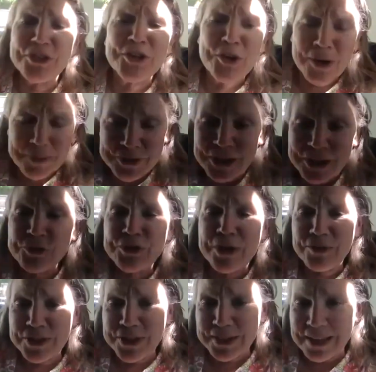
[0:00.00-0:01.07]
You know what I'm saying? There's
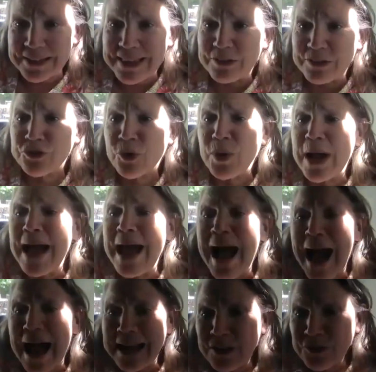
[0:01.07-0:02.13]
everything like that. So
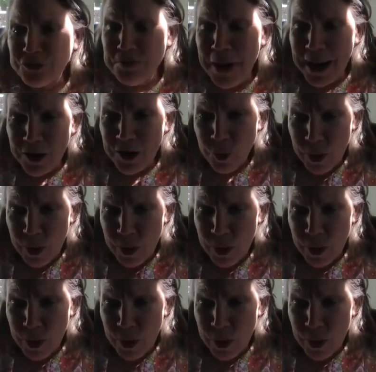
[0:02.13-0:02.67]
I guess my